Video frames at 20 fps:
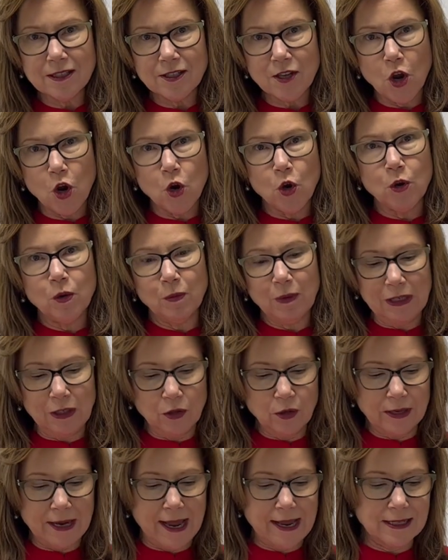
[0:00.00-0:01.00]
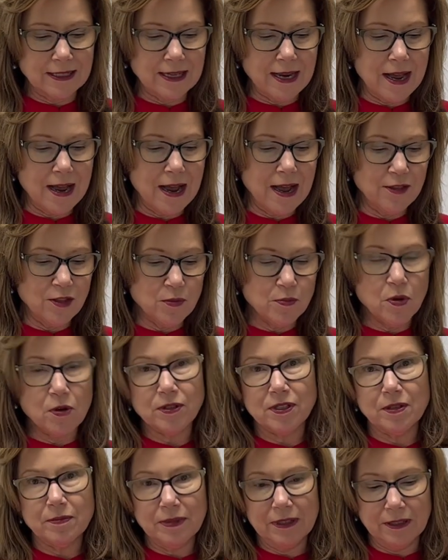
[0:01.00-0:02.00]
so we look at other
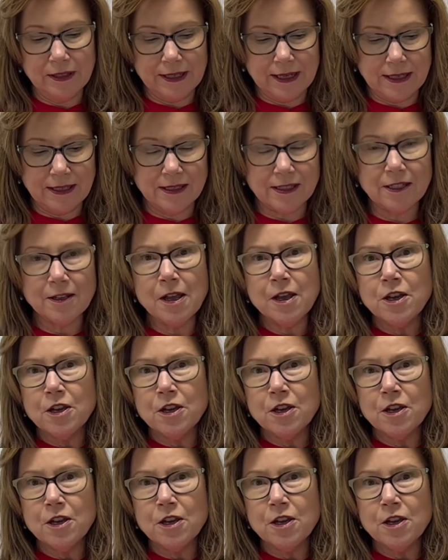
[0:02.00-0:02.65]
possibilities.